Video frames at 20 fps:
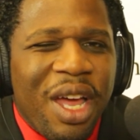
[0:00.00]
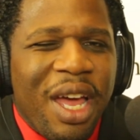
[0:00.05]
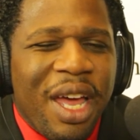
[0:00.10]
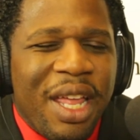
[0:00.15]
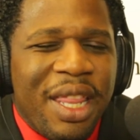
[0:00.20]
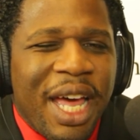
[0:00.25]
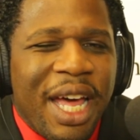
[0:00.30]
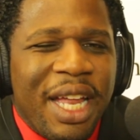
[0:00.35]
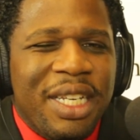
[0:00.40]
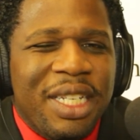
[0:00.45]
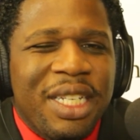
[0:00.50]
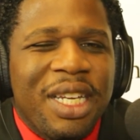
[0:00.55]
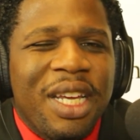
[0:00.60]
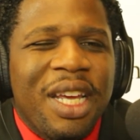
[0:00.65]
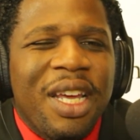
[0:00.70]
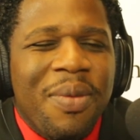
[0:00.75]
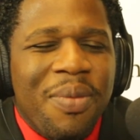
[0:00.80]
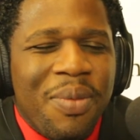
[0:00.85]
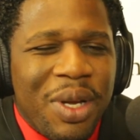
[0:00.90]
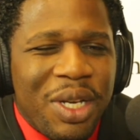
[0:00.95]
And that's
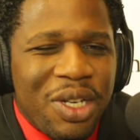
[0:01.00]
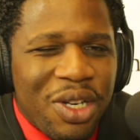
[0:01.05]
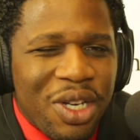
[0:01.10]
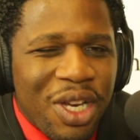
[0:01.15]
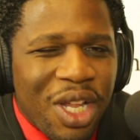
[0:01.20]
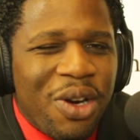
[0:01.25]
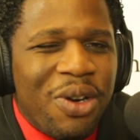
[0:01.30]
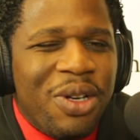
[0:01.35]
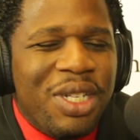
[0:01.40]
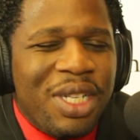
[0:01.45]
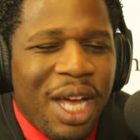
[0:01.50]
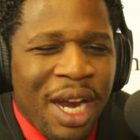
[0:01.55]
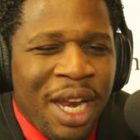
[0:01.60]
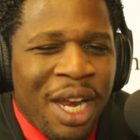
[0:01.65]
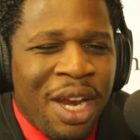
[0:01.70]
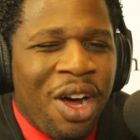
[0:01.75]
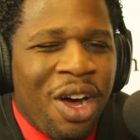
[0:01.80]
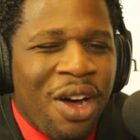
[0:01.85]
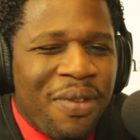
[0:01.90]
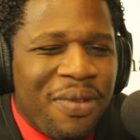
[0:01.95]
Mr. Dillard
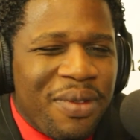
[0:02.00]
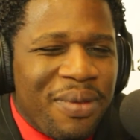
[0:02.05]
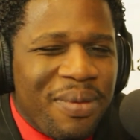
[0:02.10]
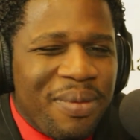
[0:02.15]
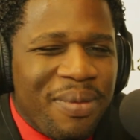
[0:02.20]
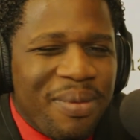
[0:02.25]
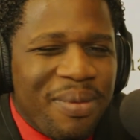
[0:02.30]
signing off.